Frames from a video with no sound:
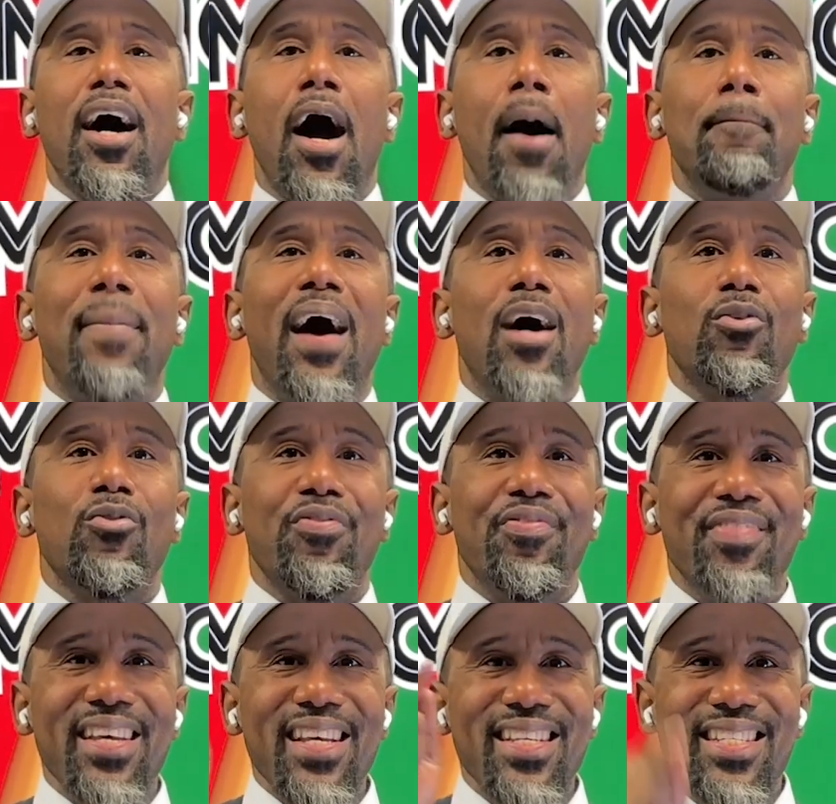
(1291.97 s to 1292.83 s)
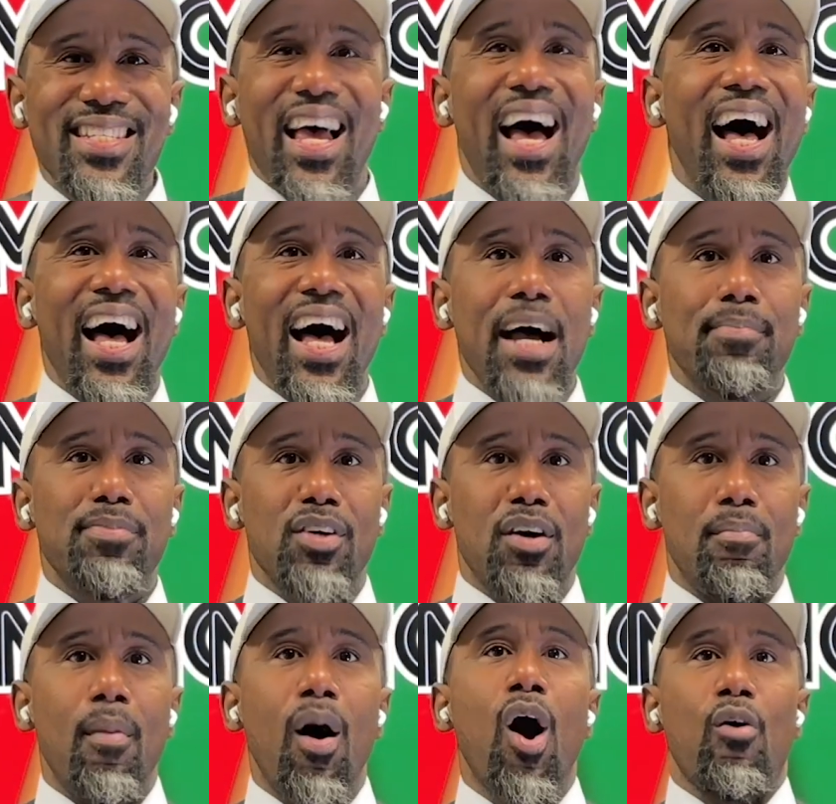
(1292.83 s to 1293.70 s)
about this time
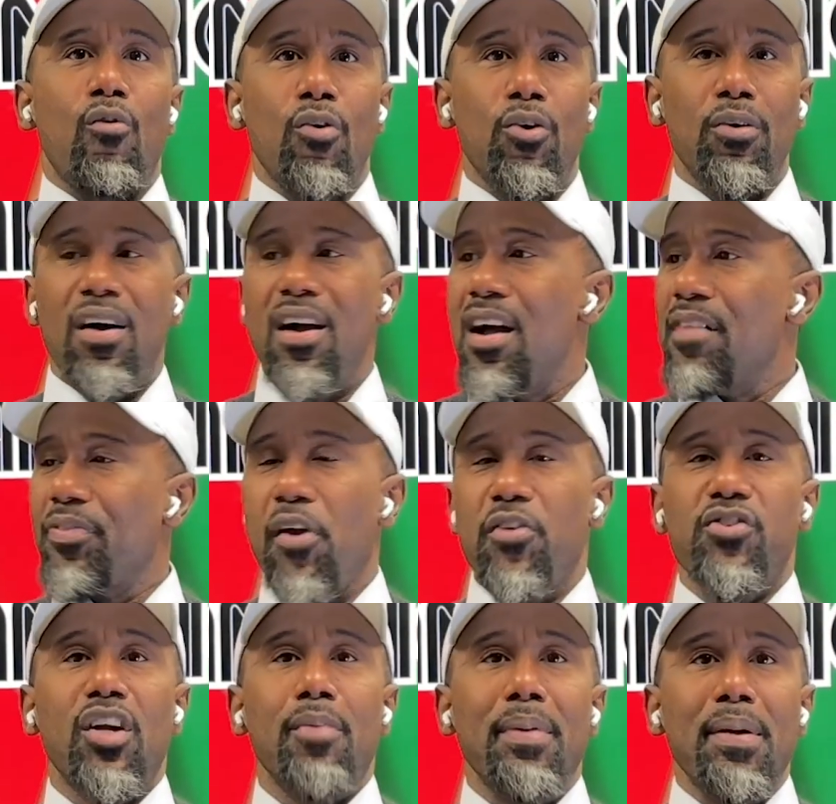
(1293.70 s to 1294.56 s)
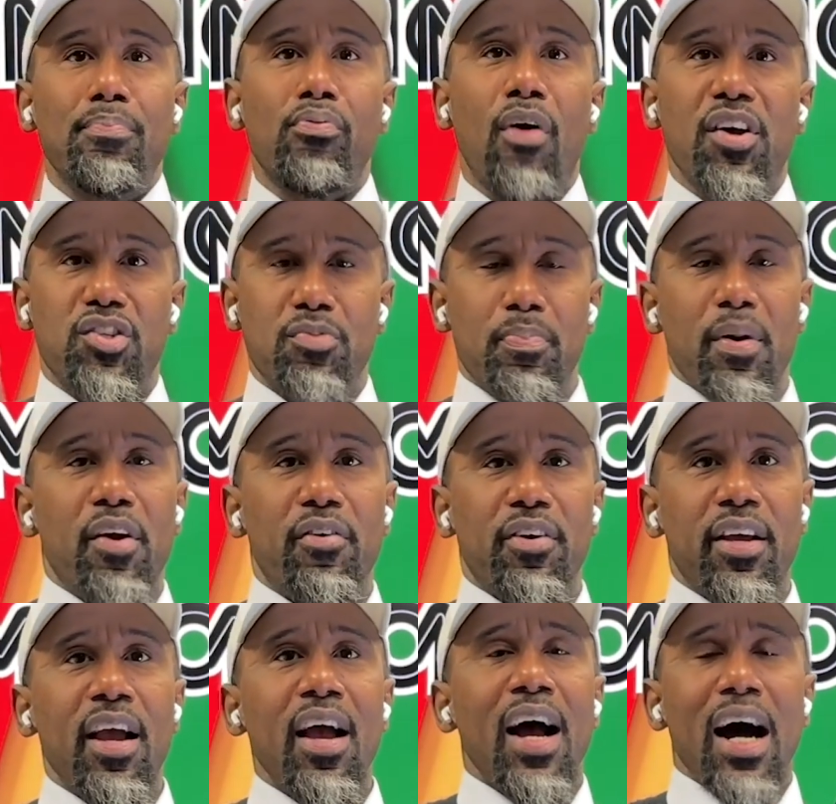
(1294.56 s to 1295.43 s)
tomorrow, there's going to be
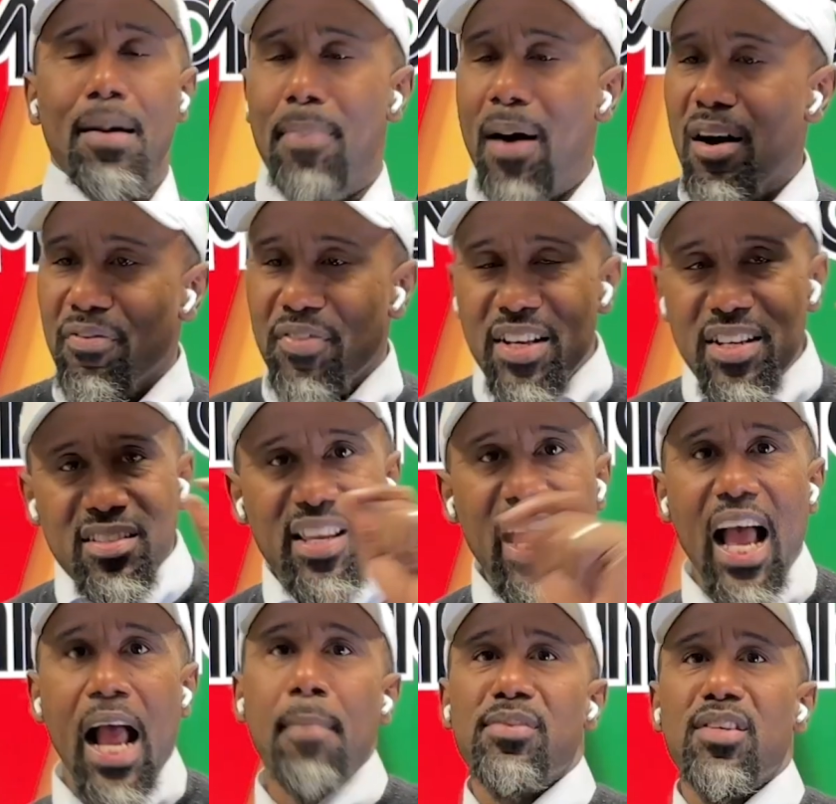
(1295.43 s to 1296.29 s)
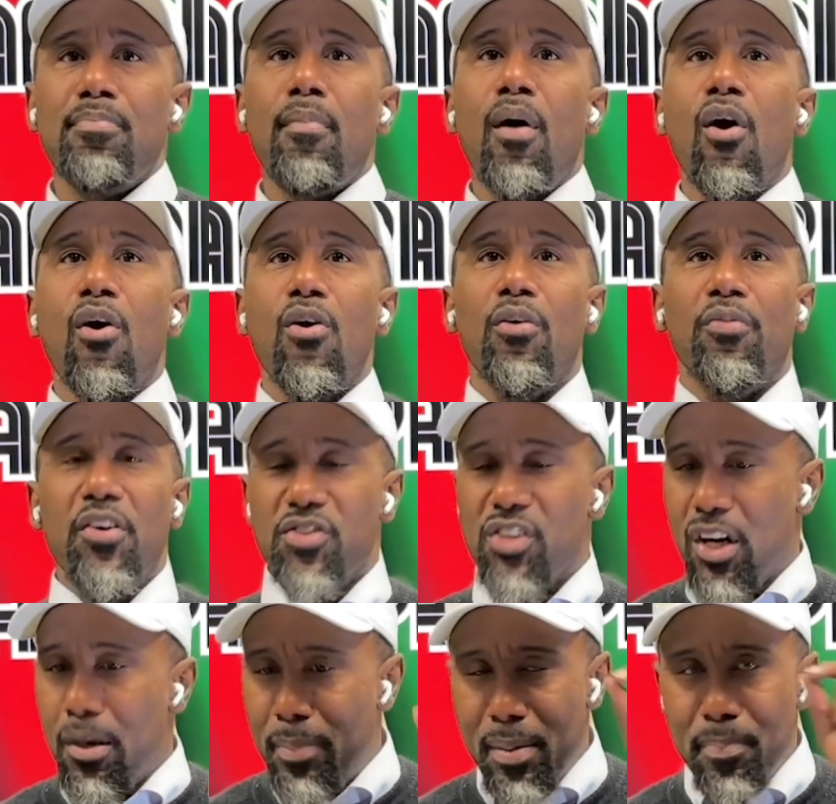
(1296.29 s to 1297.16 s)
prosperity. About this time tomorrow,
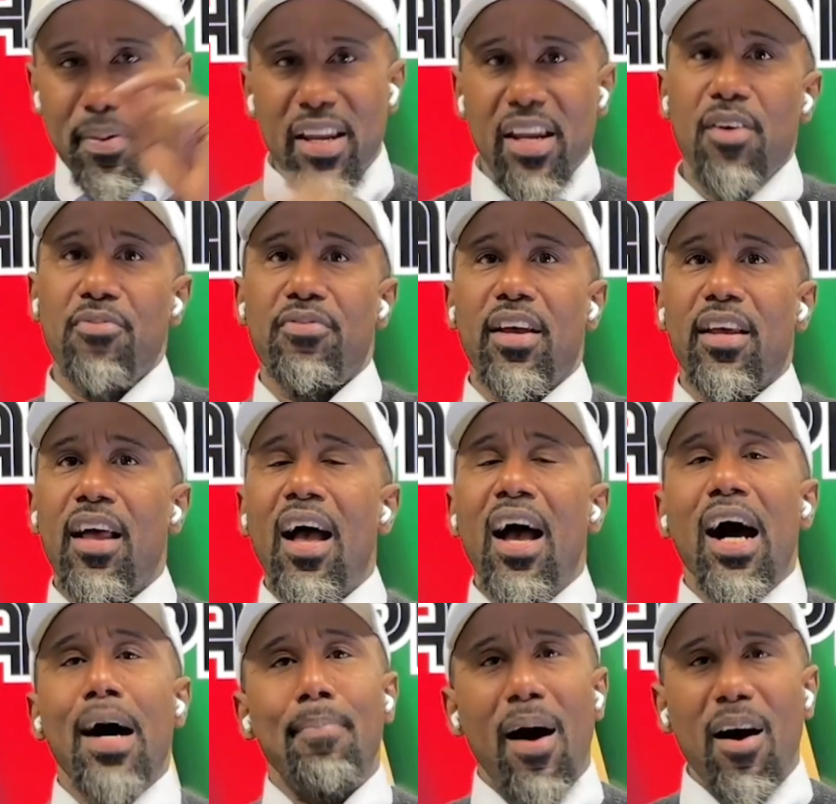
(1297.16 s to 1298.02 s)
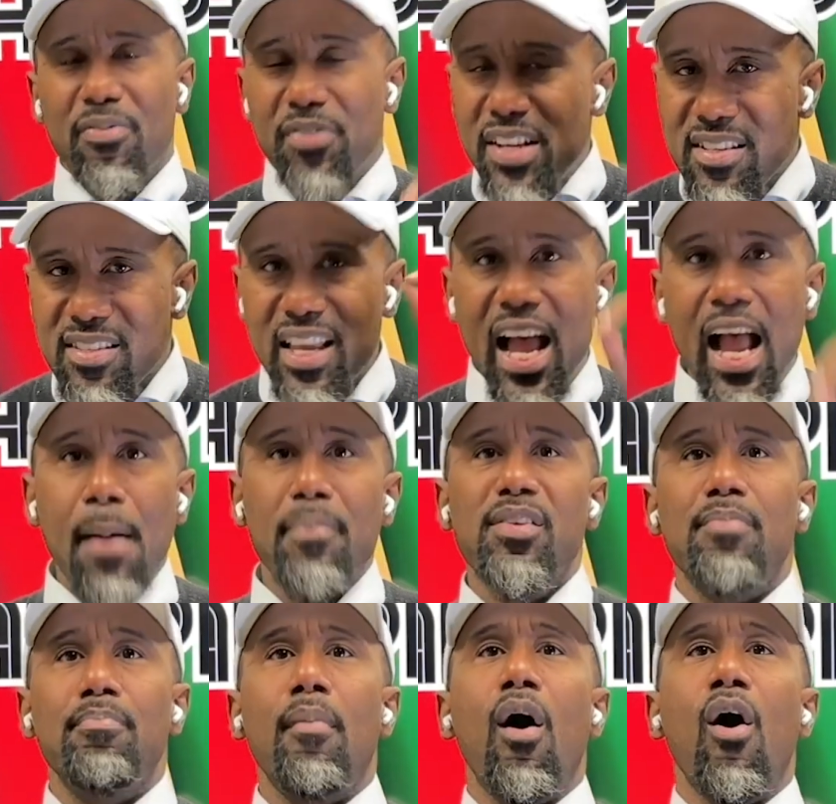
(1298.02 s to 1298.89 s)
there's going to be benefit. About this time
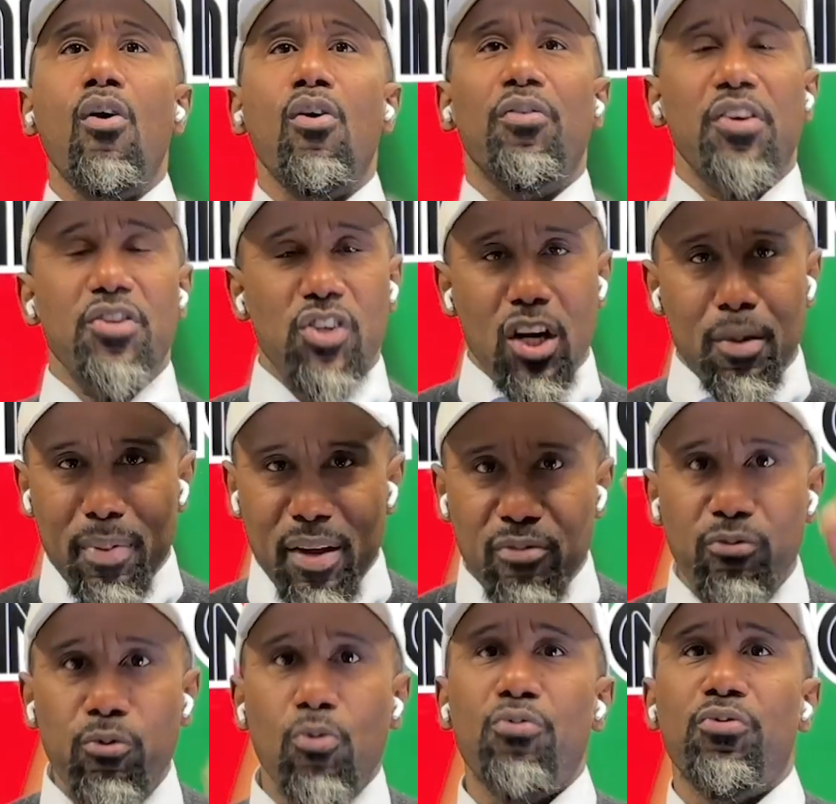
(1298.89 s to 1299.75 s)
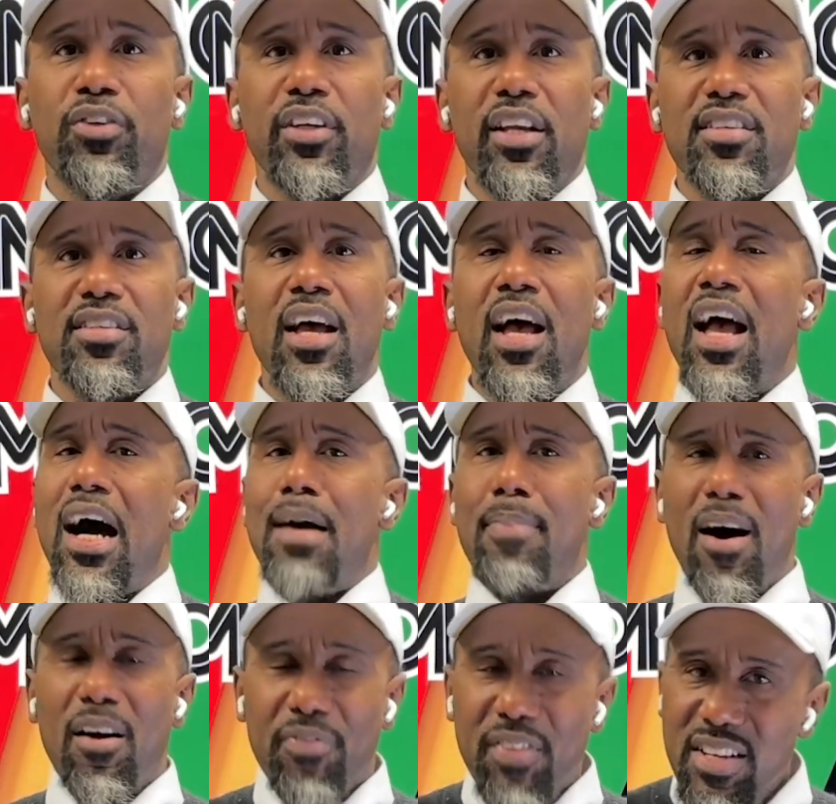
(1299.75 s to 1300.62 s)
tomorrow, there's going to be fruitfulness.
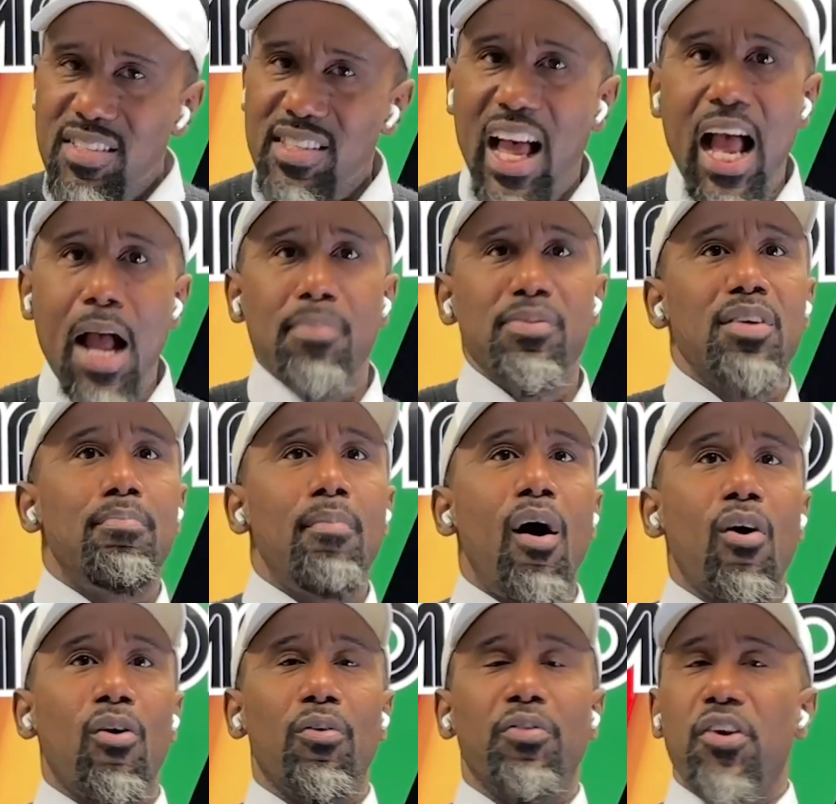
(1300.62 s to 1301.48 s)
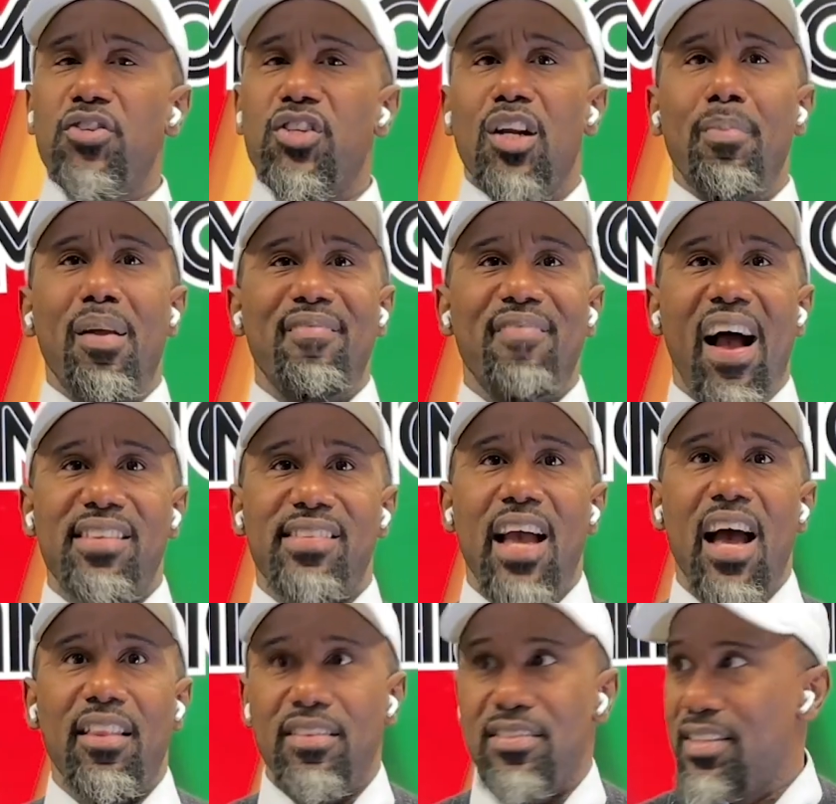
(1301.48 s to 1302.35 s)
About this time tomorrow, there's going to be
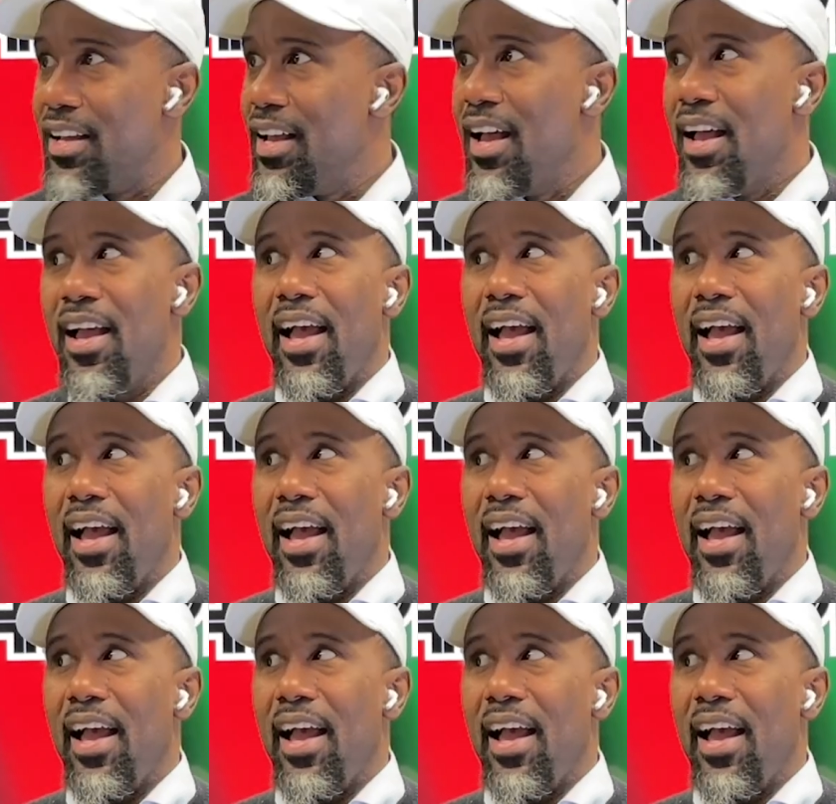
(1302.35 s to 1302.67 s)
vitality.